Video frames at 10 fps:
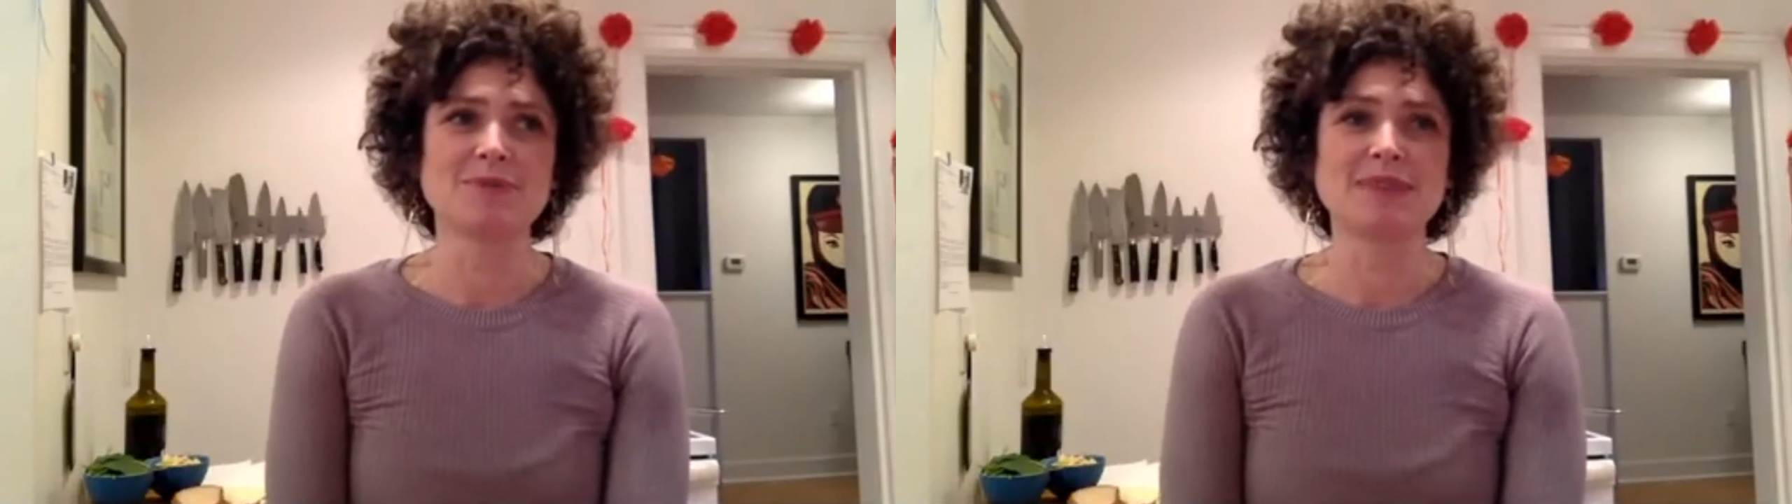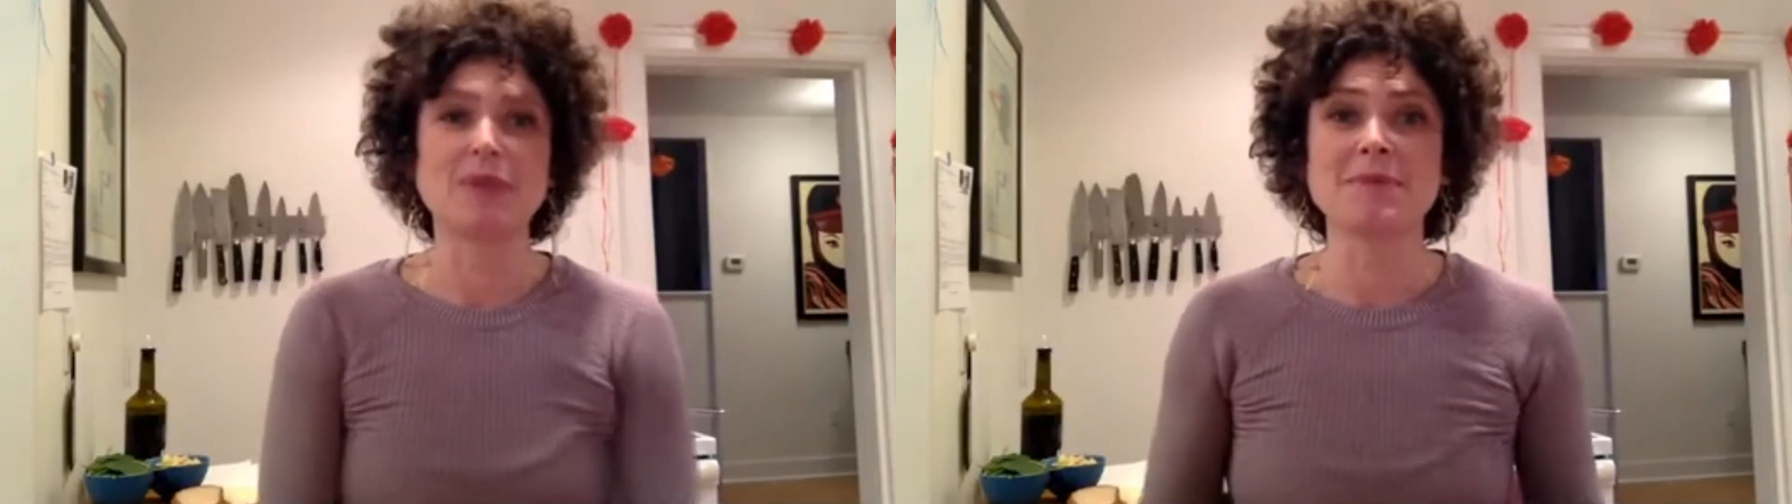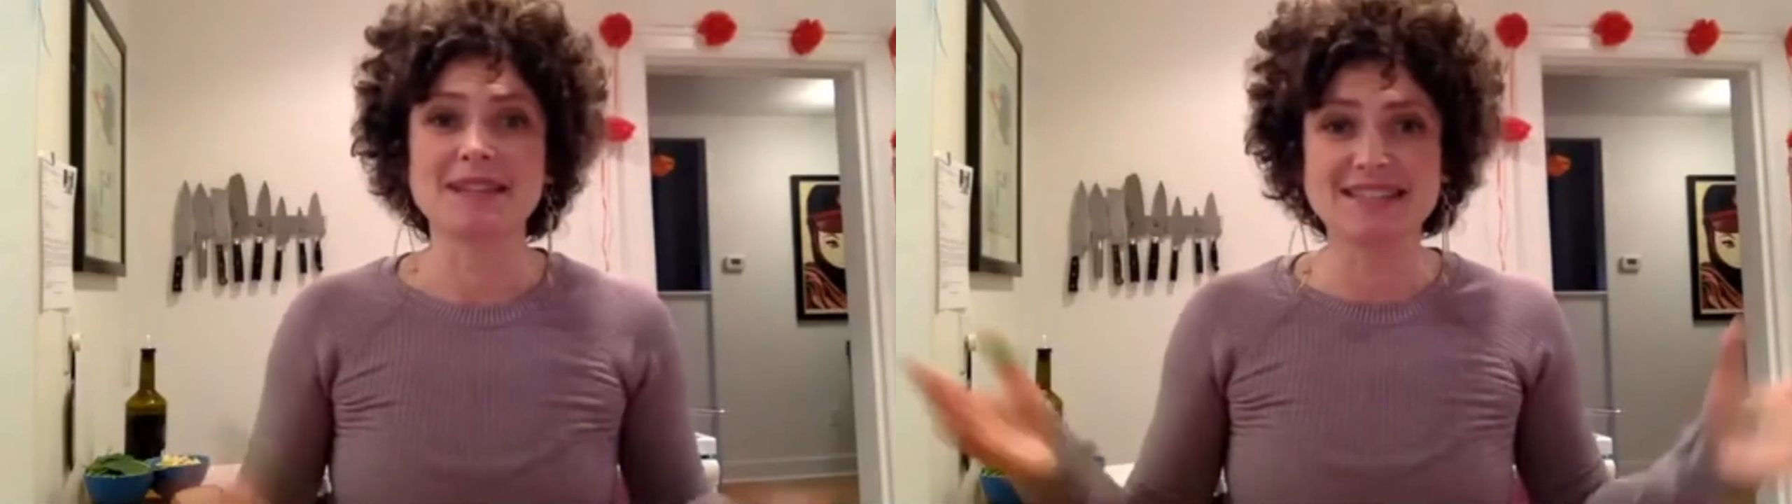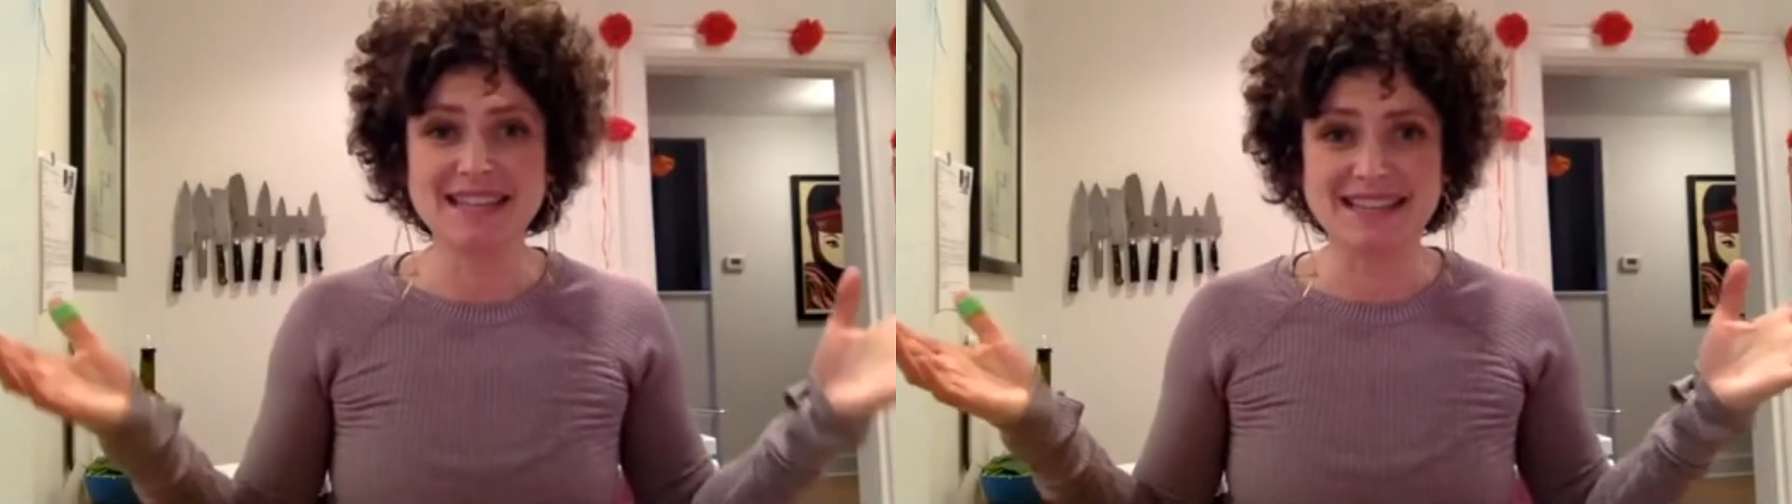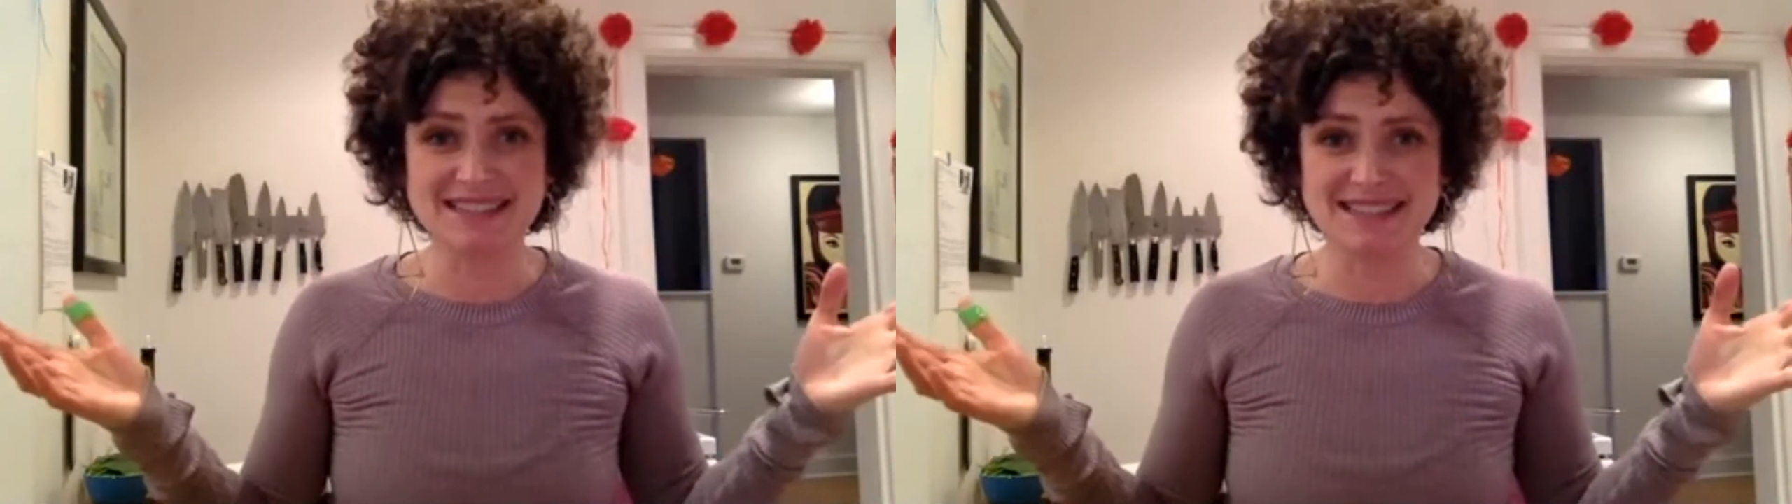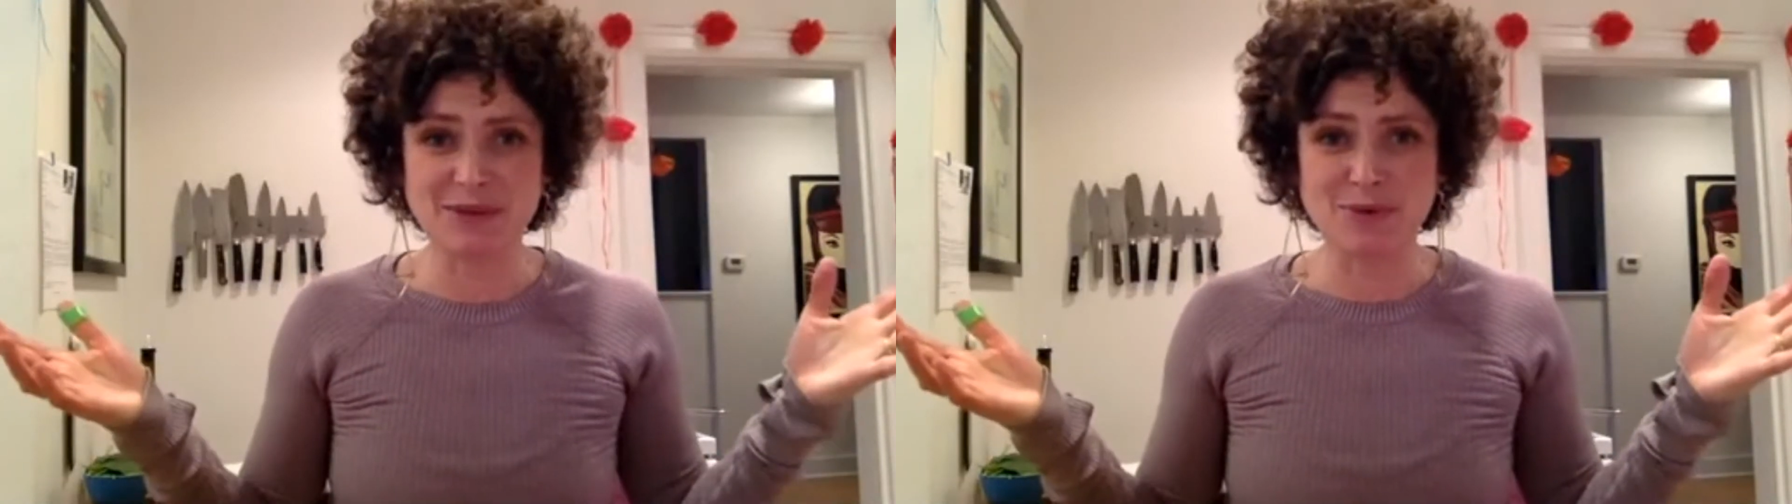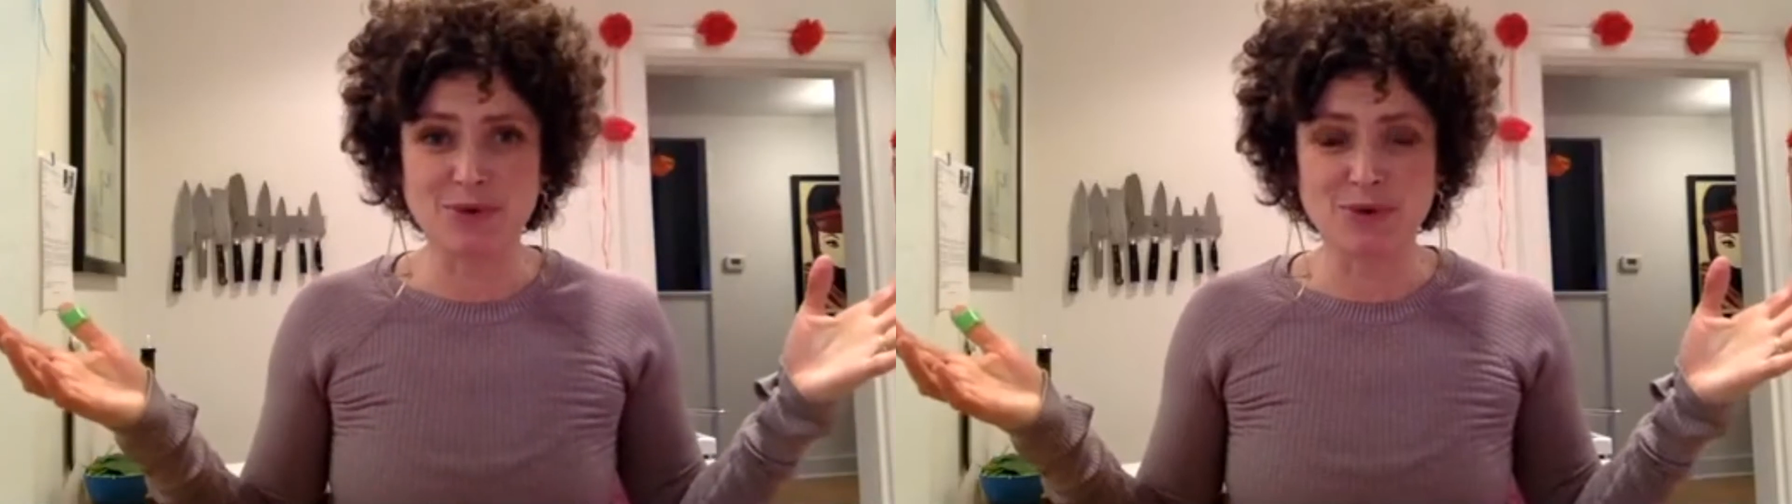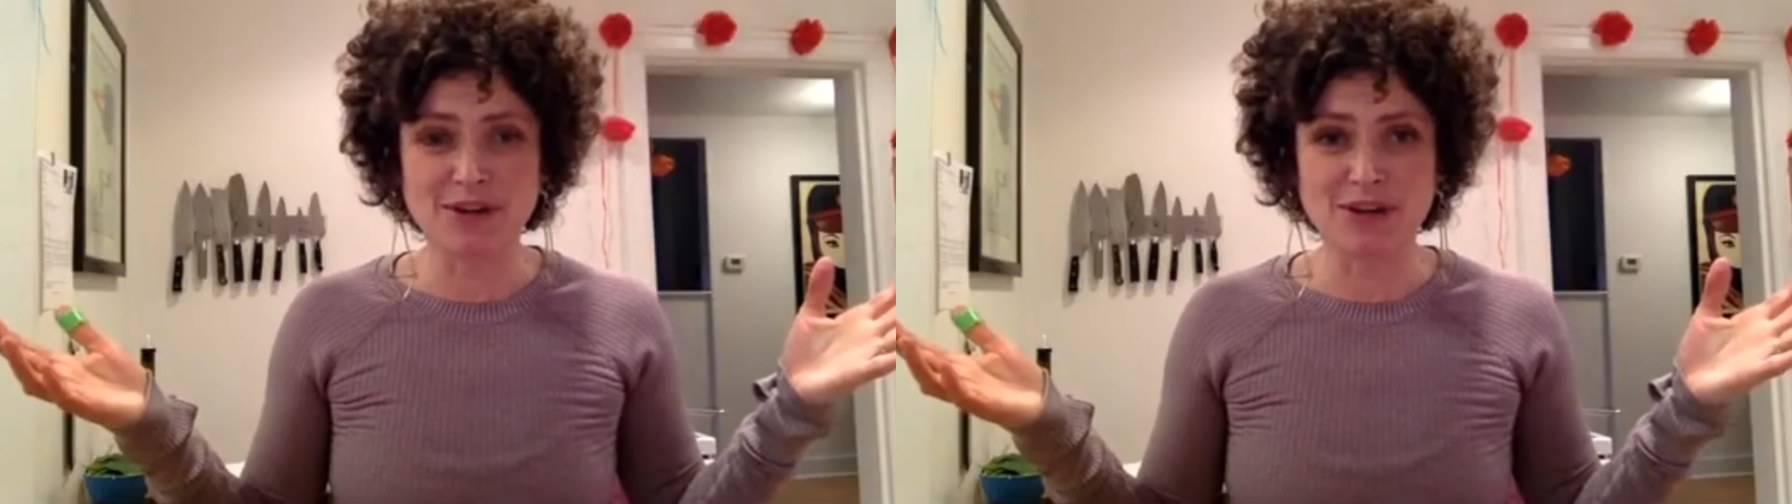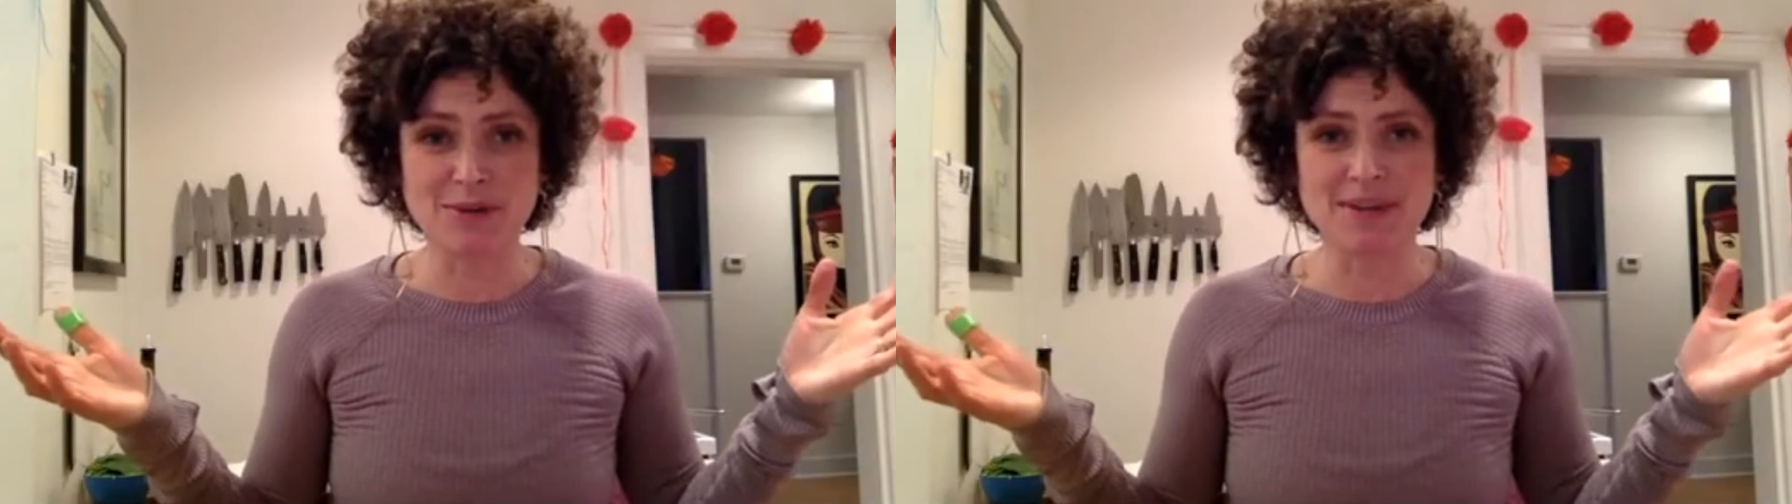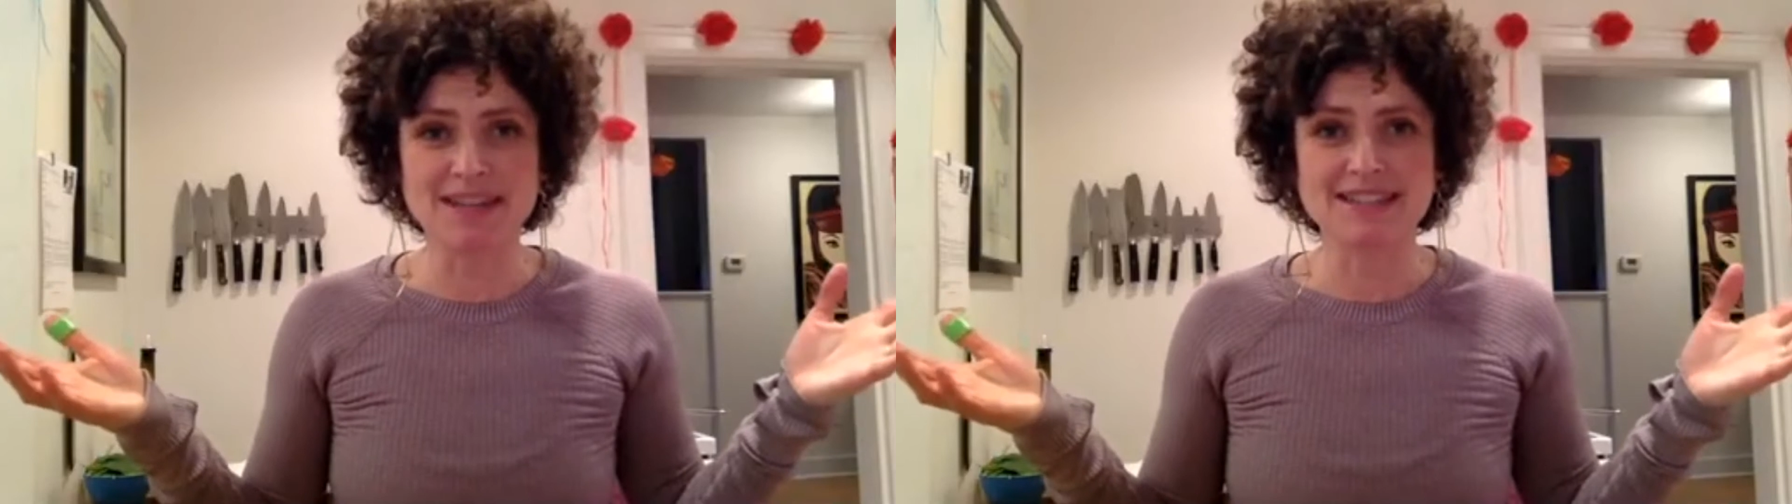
that would make sense that they would grow here because